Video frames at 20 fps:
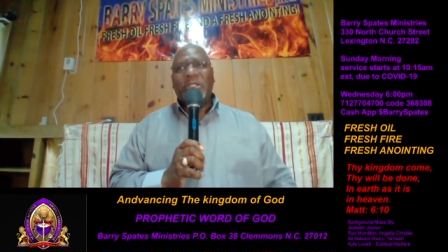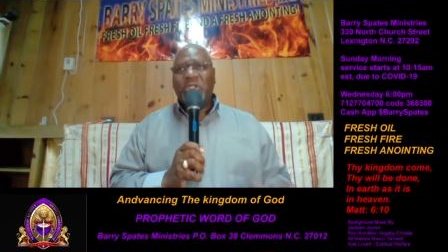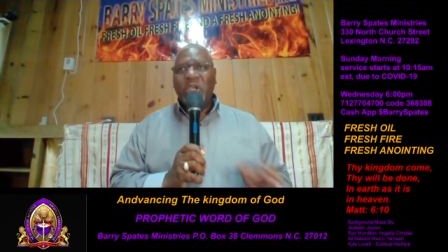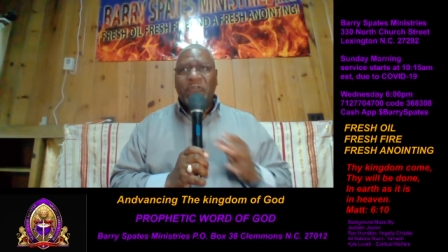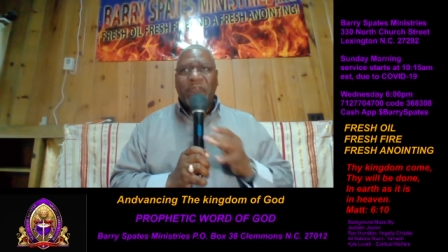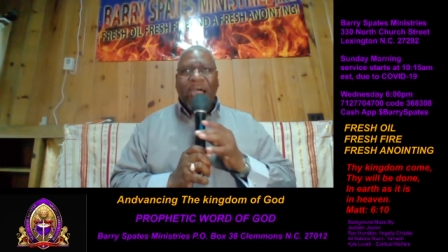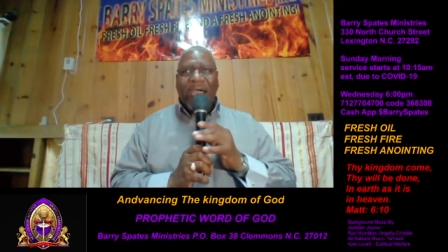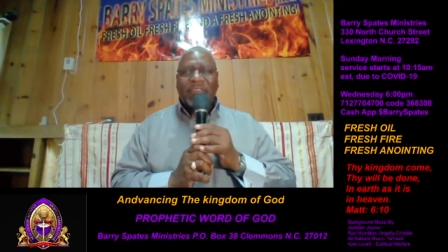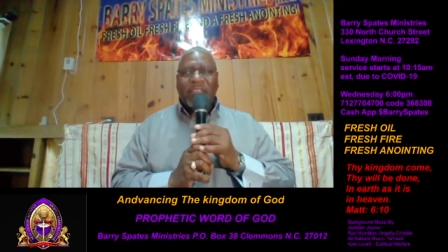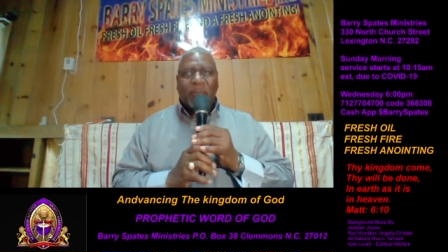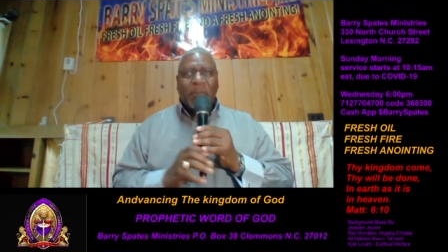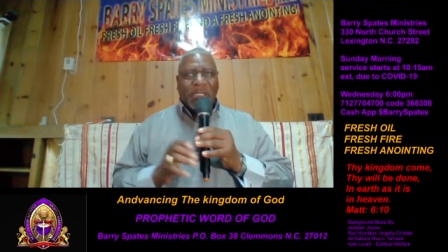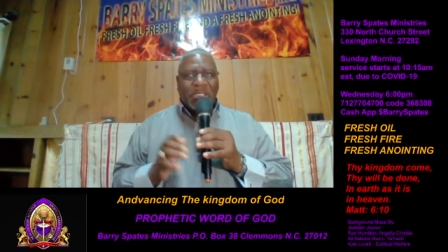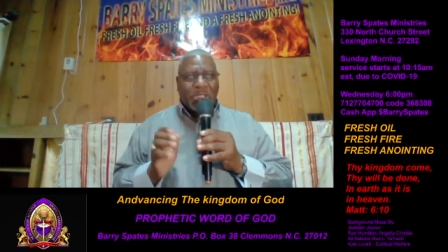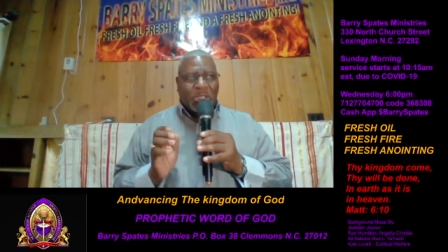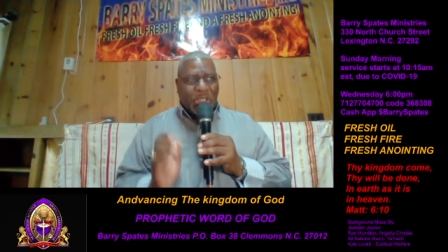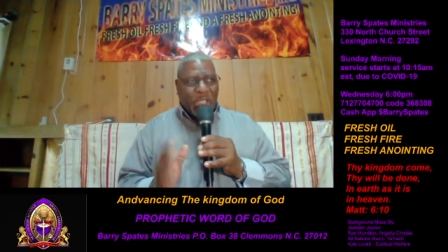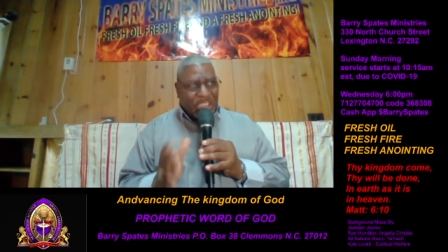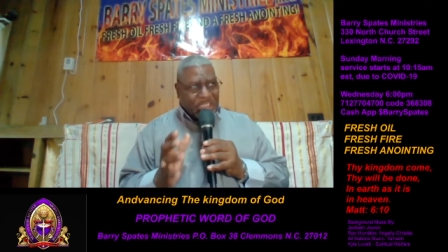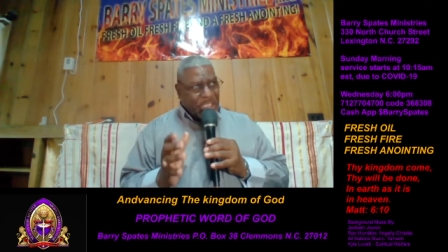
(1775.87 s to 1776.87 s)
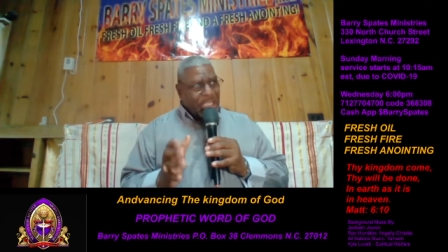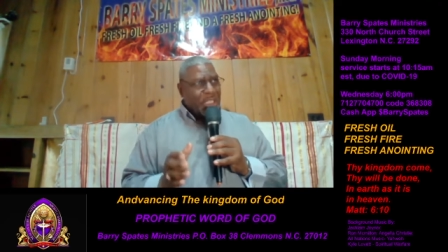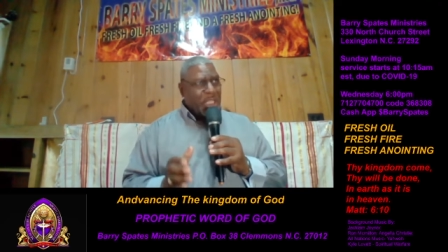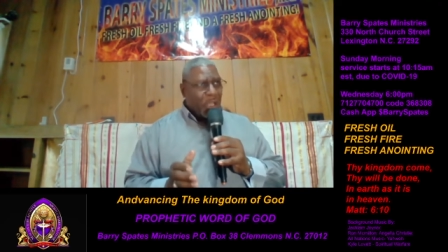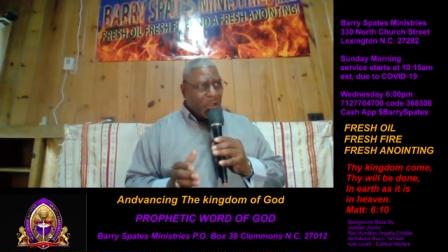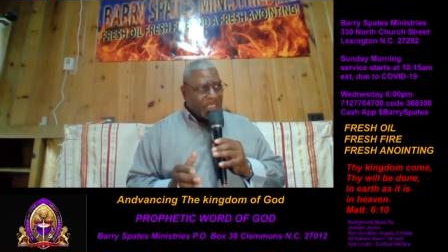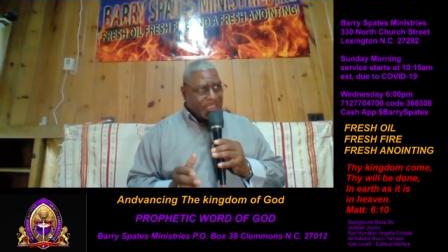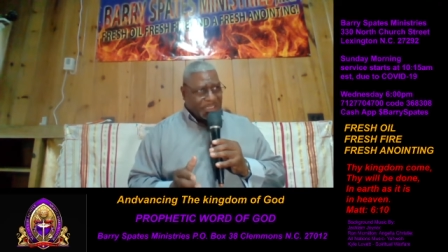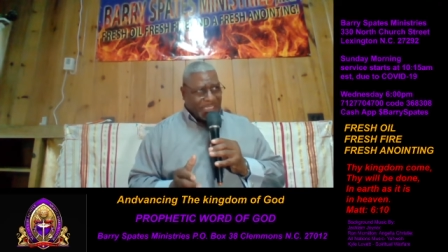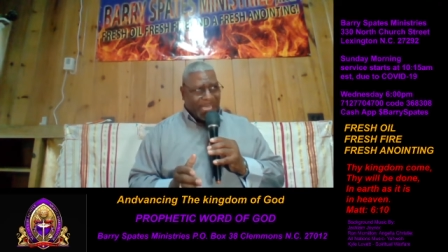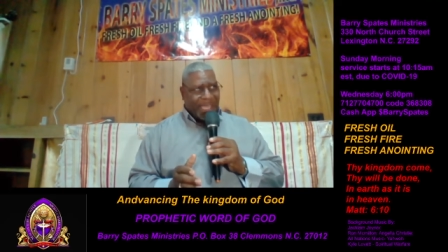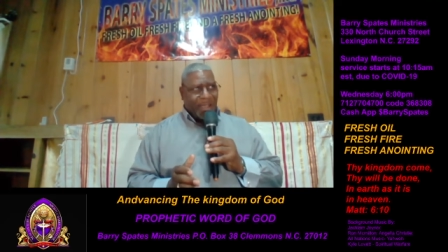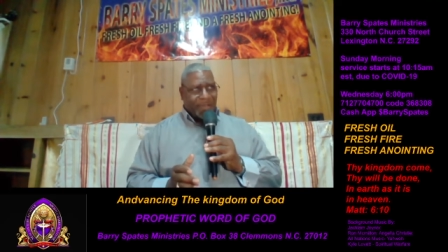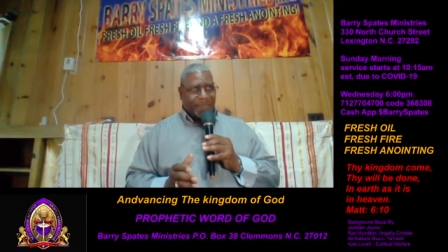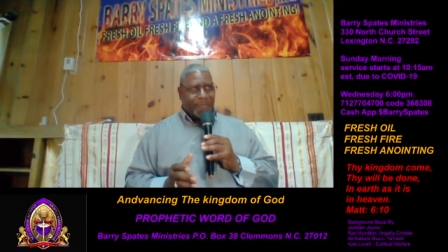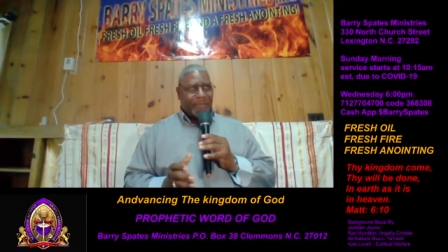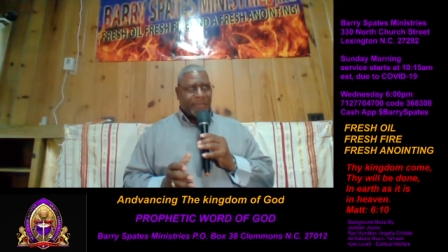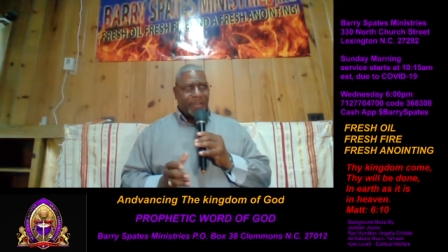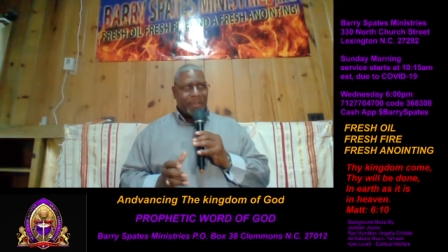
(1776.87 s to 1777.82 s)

you've got to position yourself